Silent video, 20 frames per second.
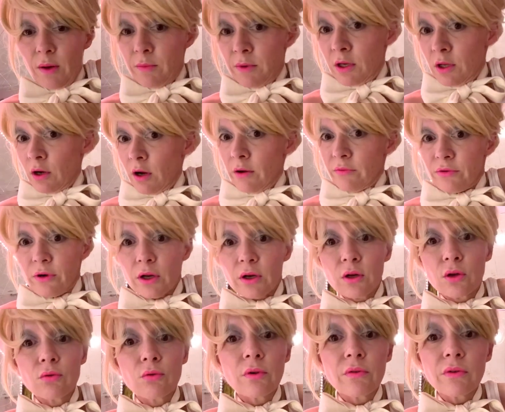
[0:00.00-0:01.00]
me an offer I
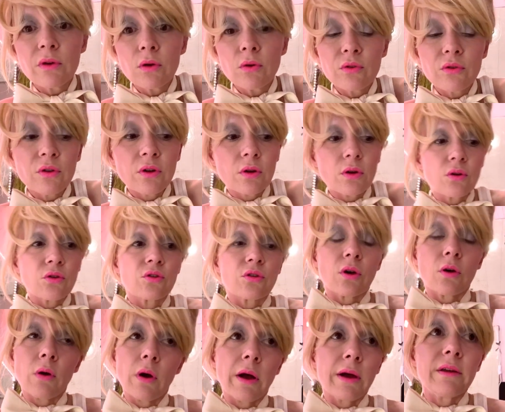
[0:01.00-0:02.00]
couldn't refuse.
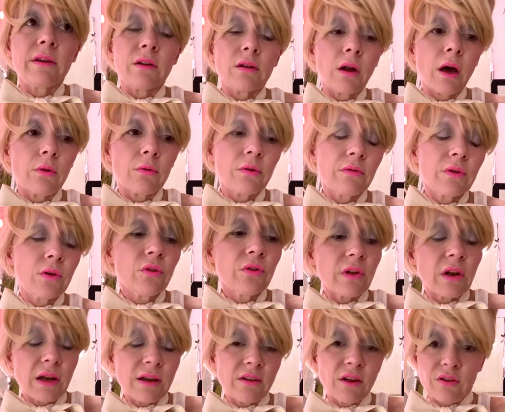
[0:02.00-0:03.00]
So I did not refuse it.
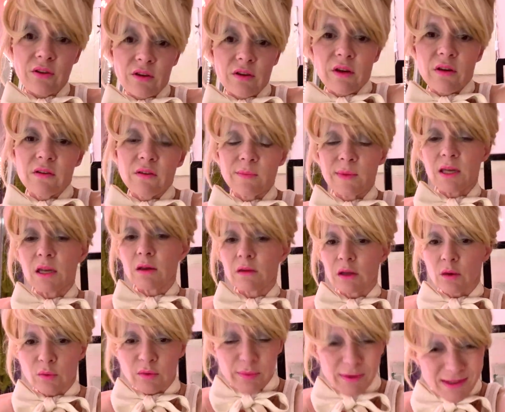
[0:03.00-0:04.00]
I said yes immediately.
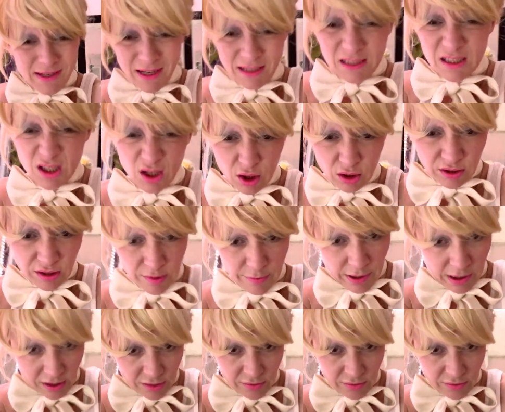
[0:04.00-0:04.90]
And we've been texting all day back